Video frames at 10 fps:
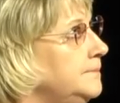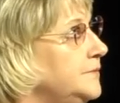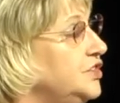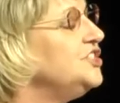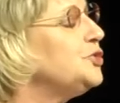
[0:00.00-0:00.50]

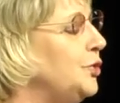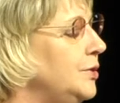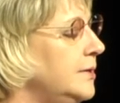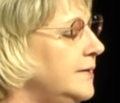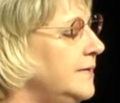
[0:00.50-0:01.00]
She's
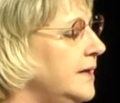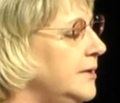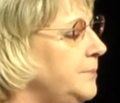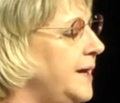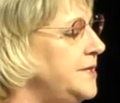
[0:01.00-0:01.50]
currently the
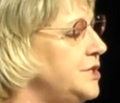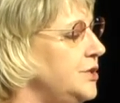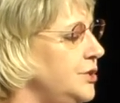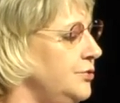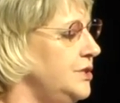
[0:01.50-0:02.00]

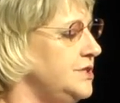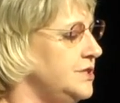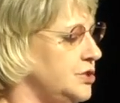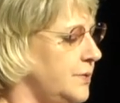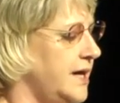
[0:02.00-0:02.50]
inpatient units
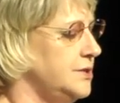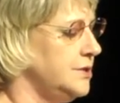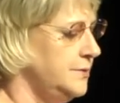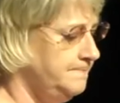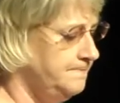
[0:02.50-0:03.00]
director